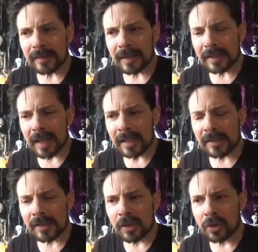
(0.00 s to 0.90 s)
lasted
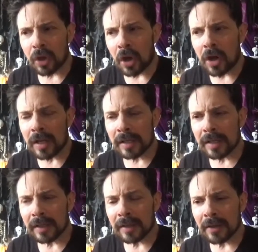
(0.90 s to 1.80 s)
so long and
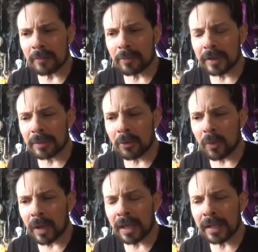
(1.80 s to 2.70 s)
in an unpredictable
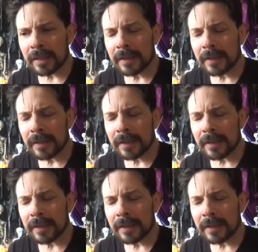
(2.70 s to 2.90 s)
way. And